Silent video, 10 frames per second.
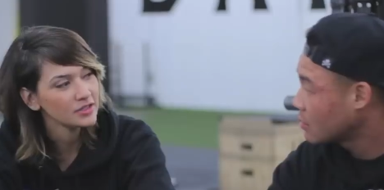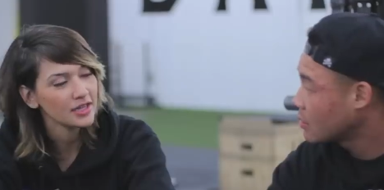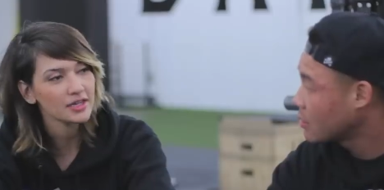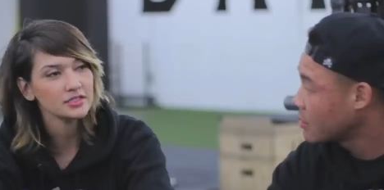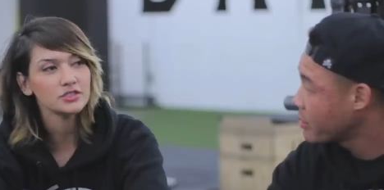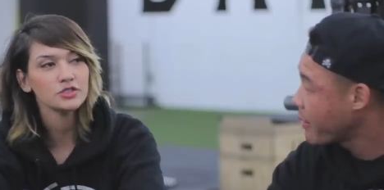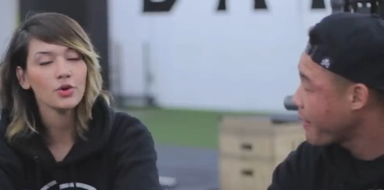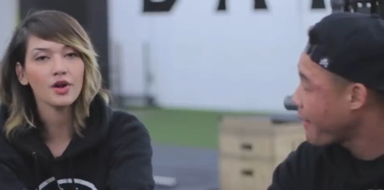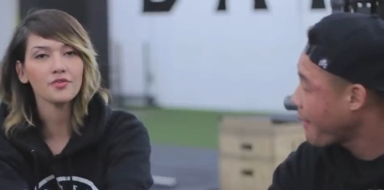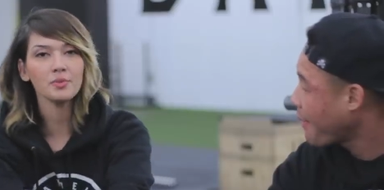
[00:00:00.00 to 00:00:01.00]
Speaker 1: do that yeah. it's
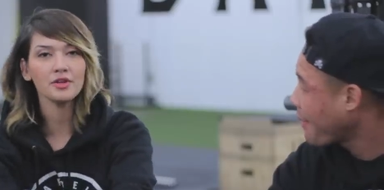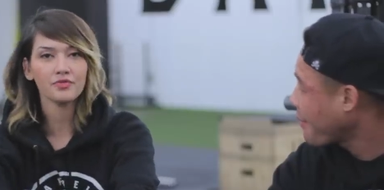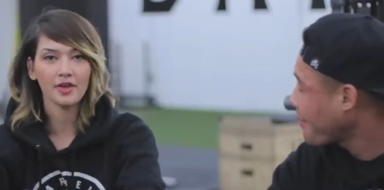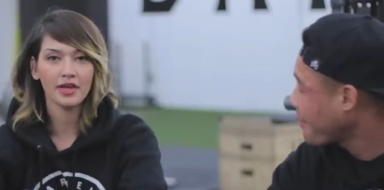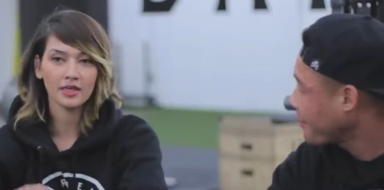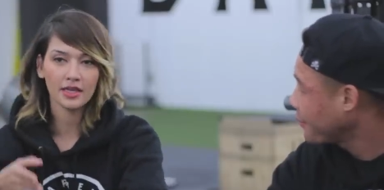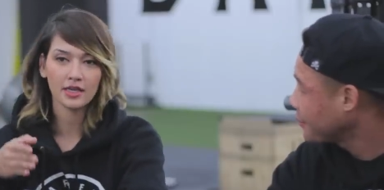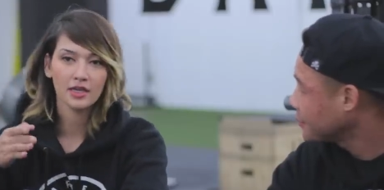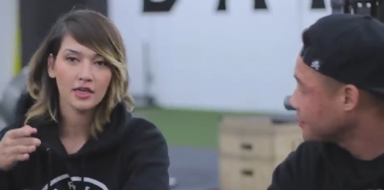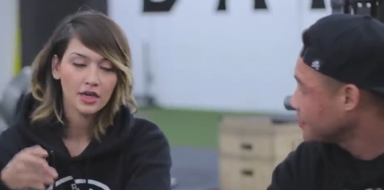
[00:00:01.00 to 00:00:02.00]
so hard for me to find
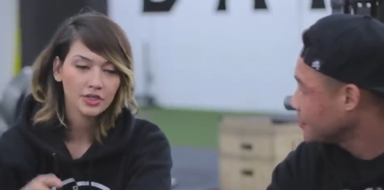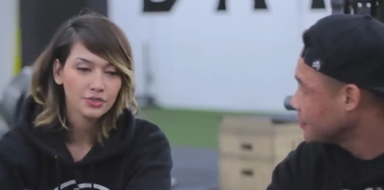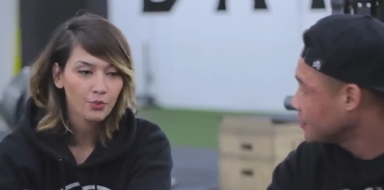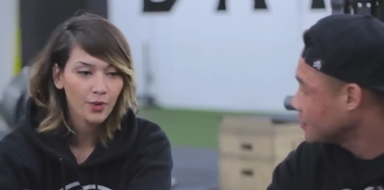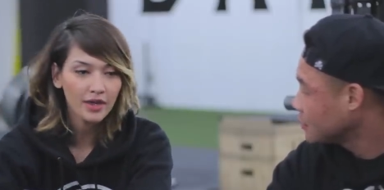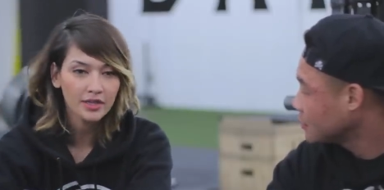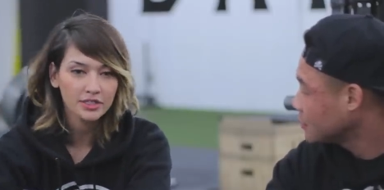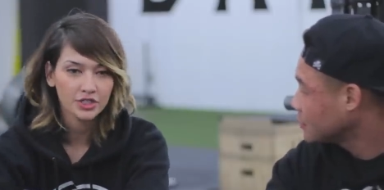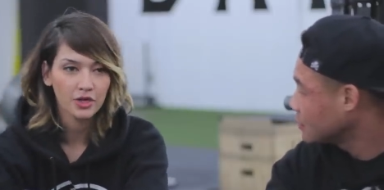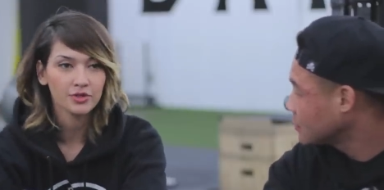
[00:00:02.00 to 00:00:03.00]
like a, one
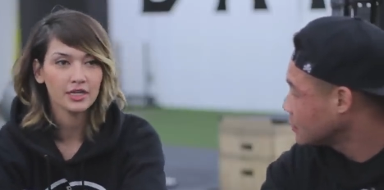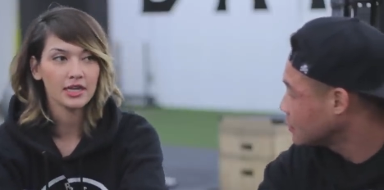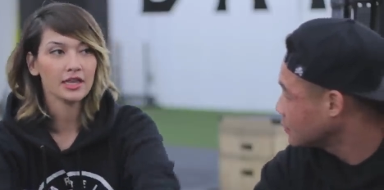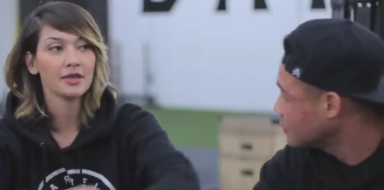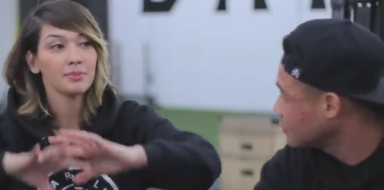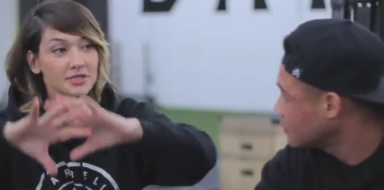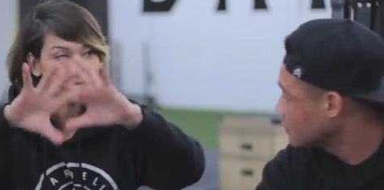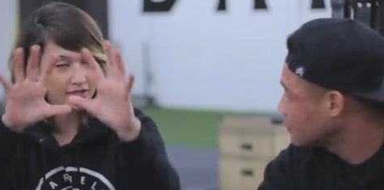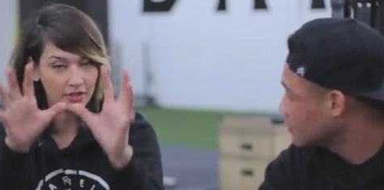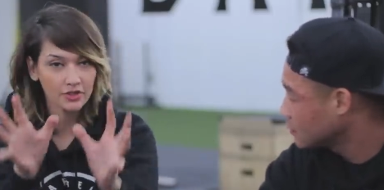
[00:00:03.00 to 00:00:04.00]
a genre that I like,
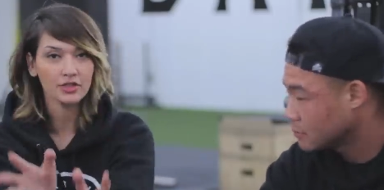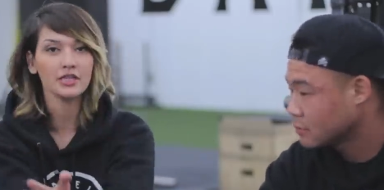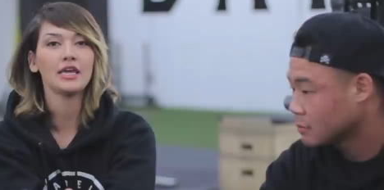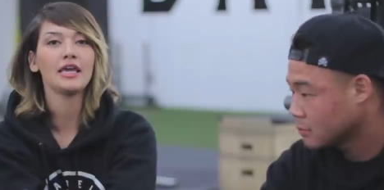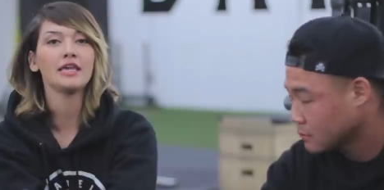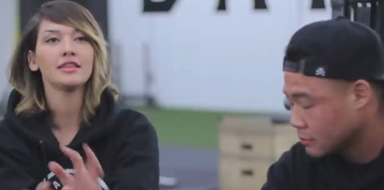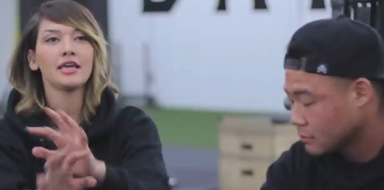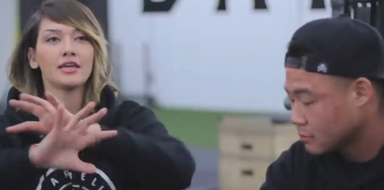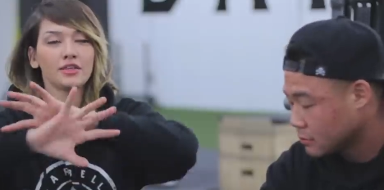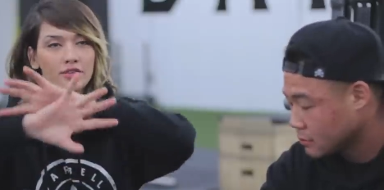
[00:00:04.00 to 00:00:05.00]
particularly in
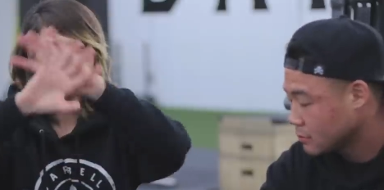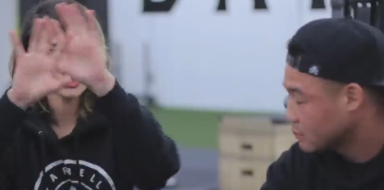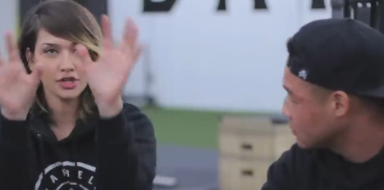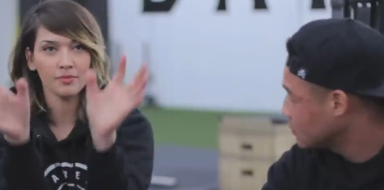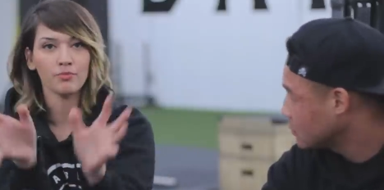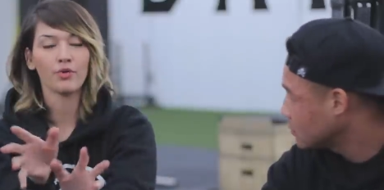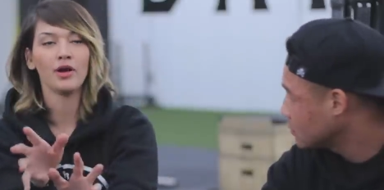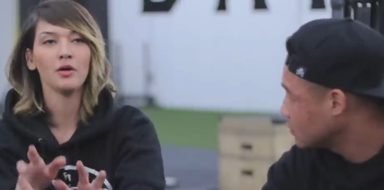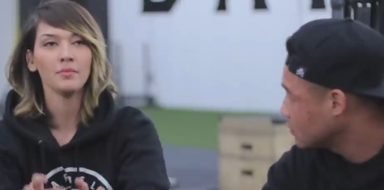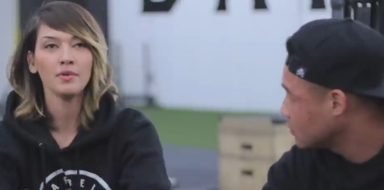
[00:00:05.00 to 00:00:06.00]
like the gym
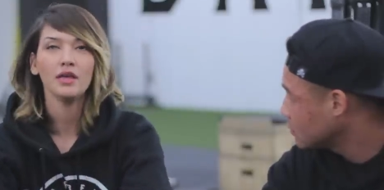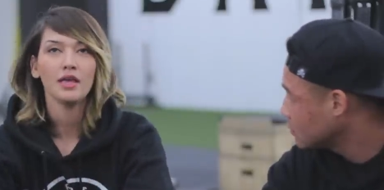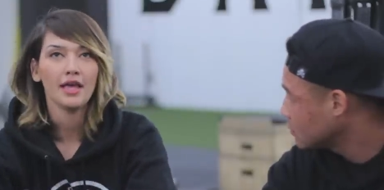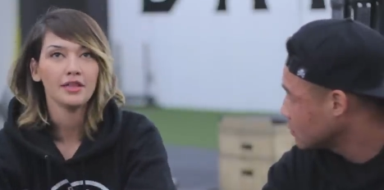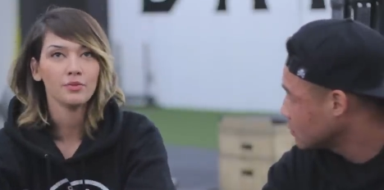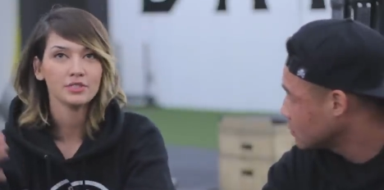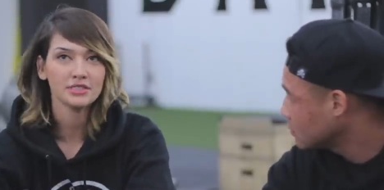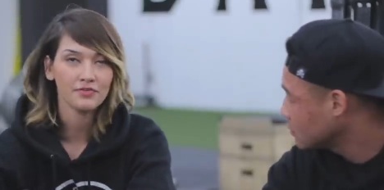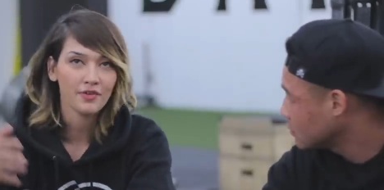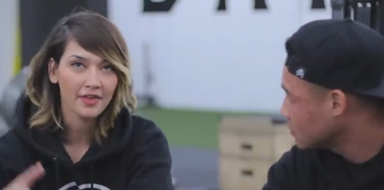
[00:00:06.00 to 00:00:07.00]
realm. Uh -huh. And then
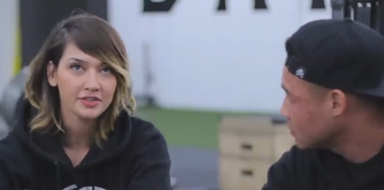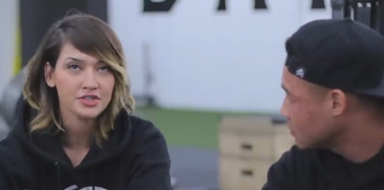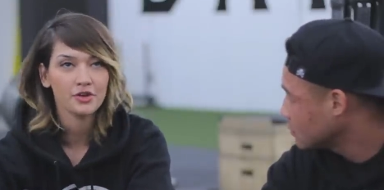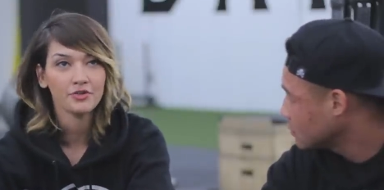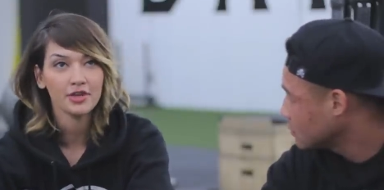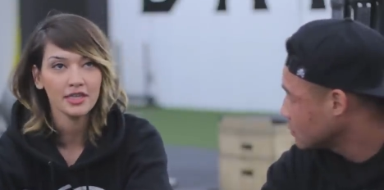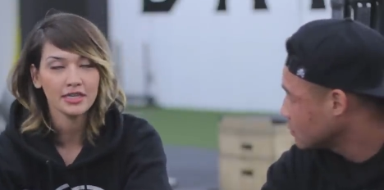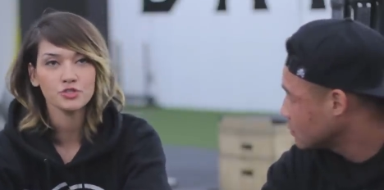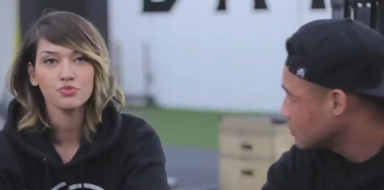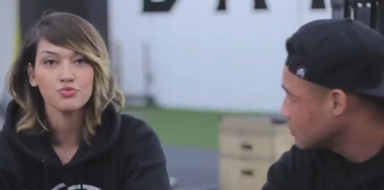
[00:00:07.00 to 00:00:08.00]
once I find the genre I
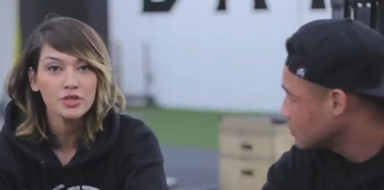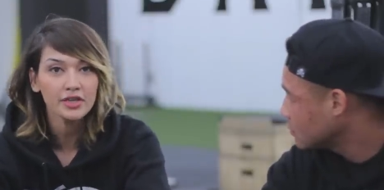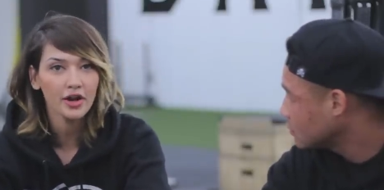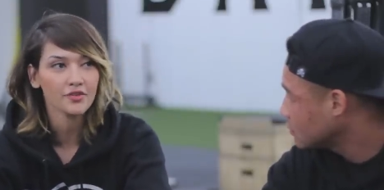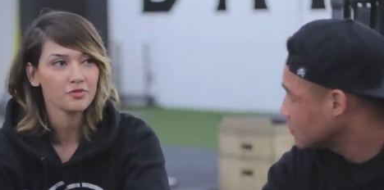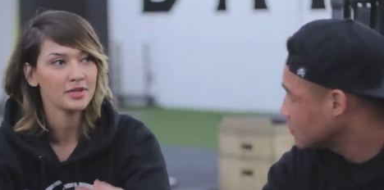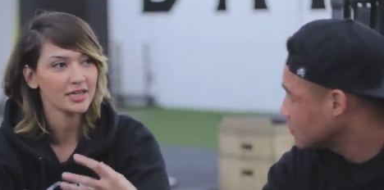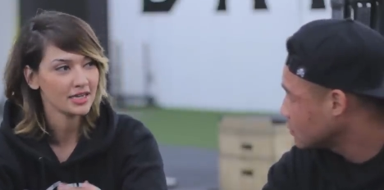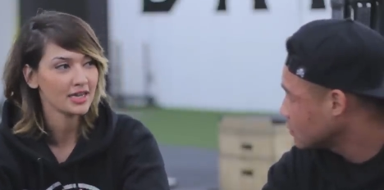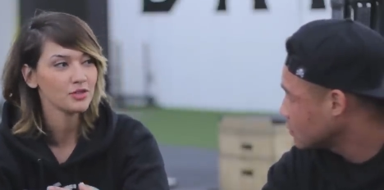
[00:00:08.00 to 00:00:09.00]
like, it's really hard for me
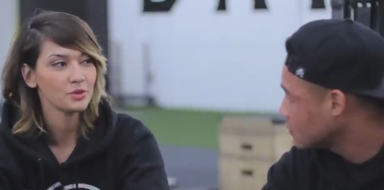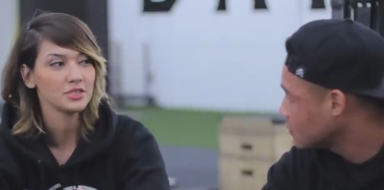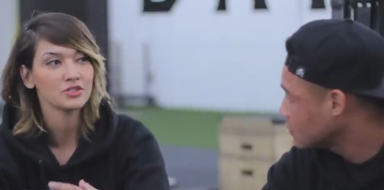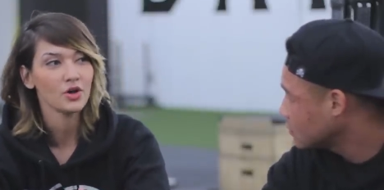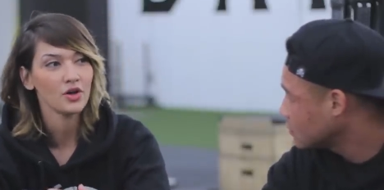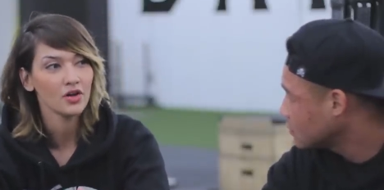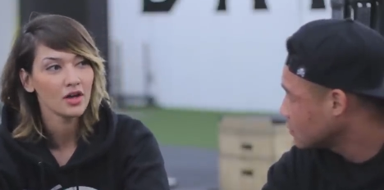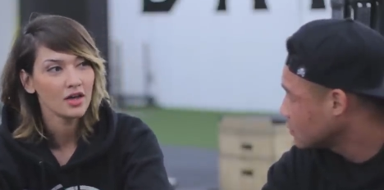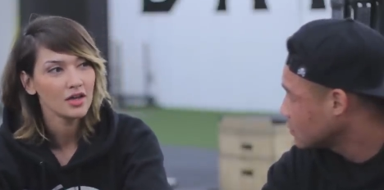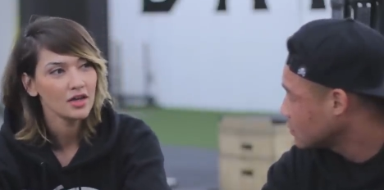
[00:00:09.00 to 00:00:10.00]
to connect with the song.
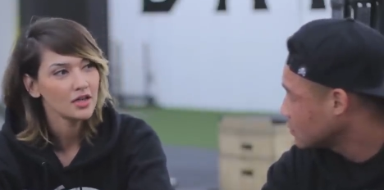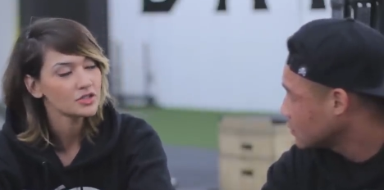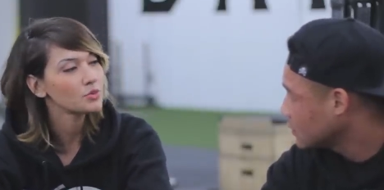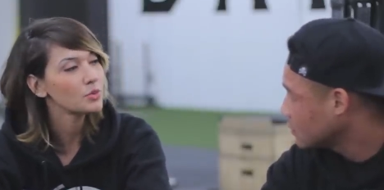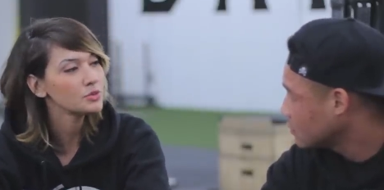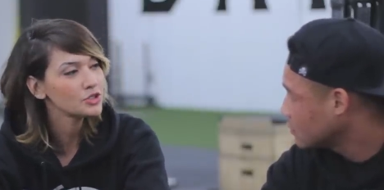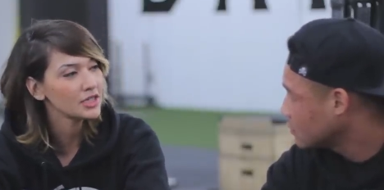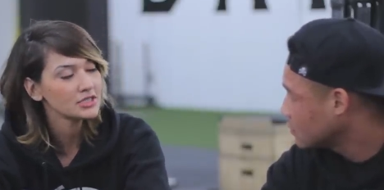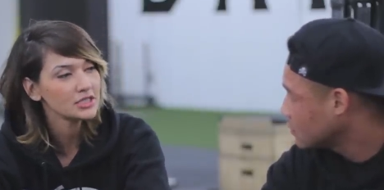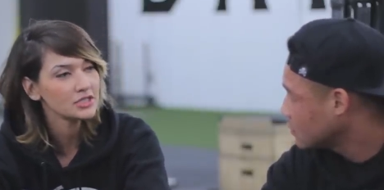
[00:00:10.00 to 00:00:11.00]
Yeah. So what would you
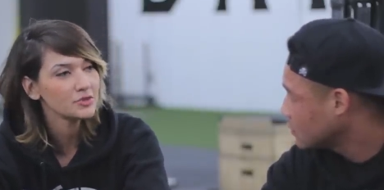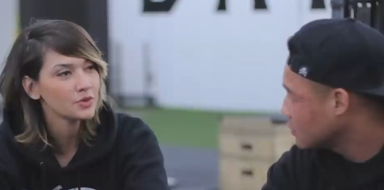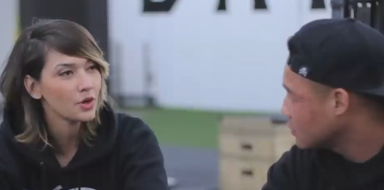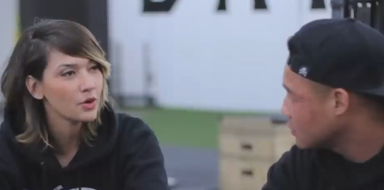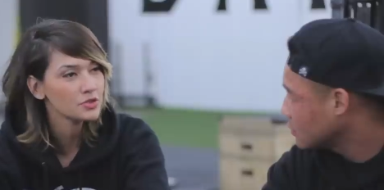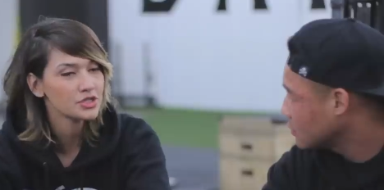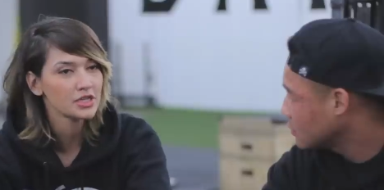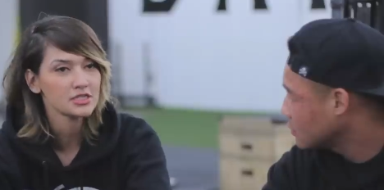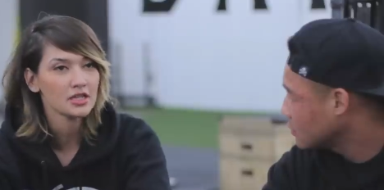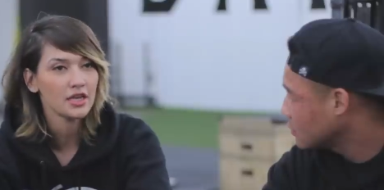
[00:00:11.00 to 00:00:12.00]
guys say to a coach
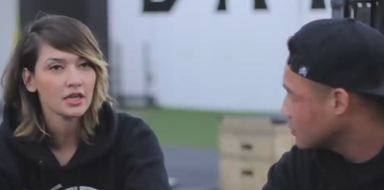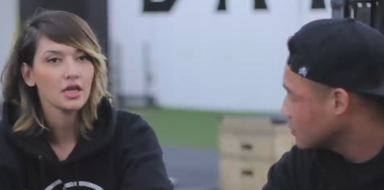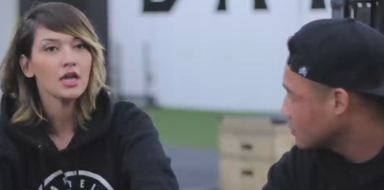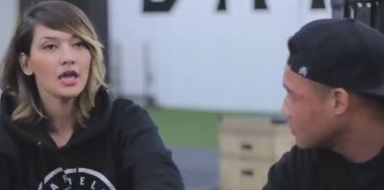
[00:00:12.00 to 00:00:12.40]
that's like,